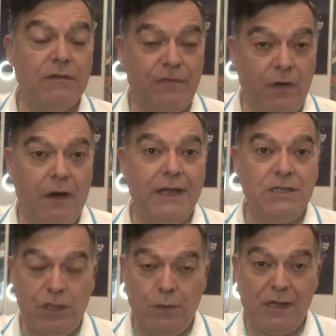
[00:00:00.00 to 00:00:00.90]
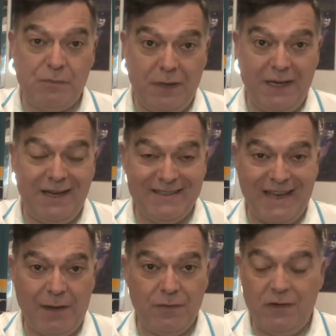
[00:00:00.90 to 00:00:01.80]
find USB
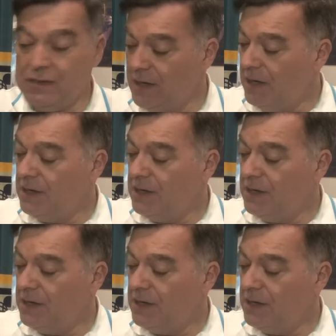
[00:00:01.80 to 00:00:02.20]
adapters,